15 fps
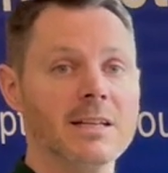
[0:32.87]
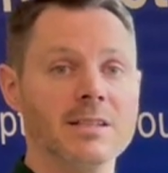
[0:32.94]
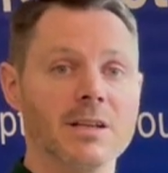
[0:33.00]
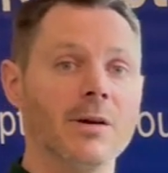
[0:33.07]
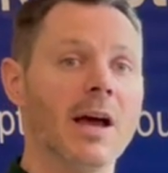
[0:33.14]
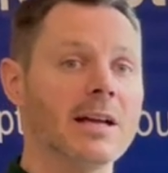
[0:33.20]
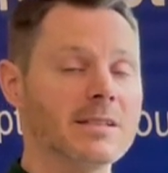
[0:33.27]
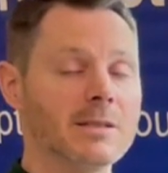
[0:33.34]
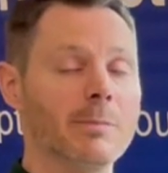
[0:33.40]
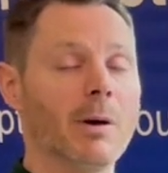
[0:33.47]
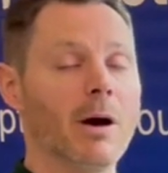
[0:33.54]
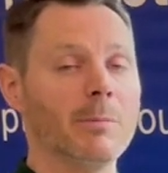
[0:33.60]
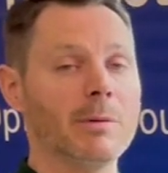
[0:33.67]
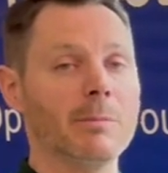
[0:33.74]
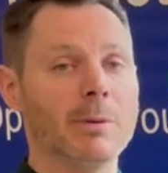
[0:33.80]
So has the
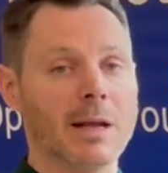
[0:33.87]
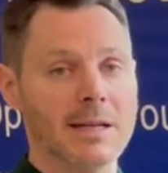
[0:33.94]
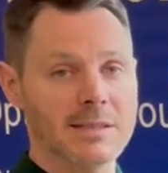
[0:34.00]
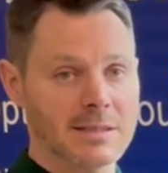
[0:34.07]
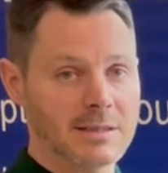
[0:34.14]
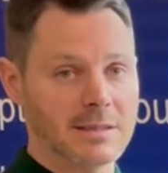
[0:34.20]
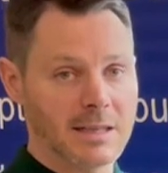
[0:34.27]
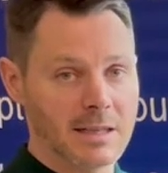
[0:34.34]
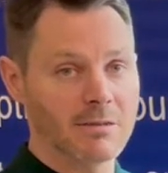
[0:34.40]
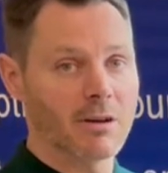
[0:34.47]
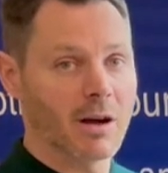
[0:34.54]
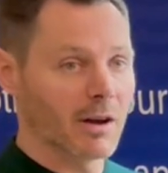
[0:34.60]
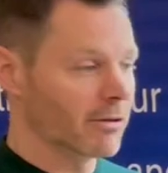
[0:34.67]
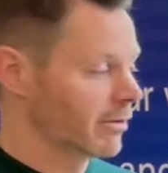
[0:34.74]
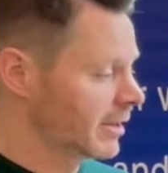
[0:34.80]
part been placed in the
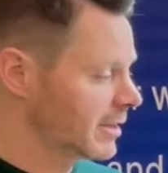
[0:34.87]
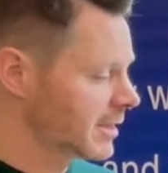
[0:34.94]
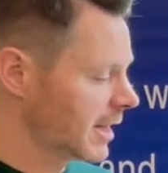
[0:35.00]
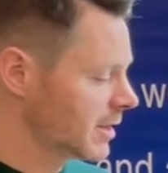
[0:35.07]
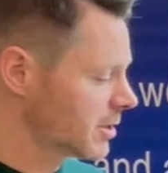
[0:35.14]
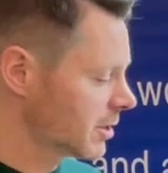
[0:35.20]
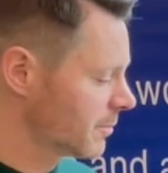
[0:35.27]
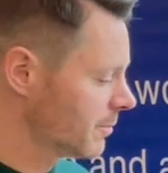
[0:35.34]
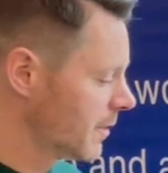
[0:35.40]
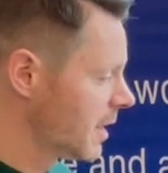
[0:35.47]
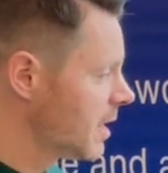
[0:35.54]
right orientation?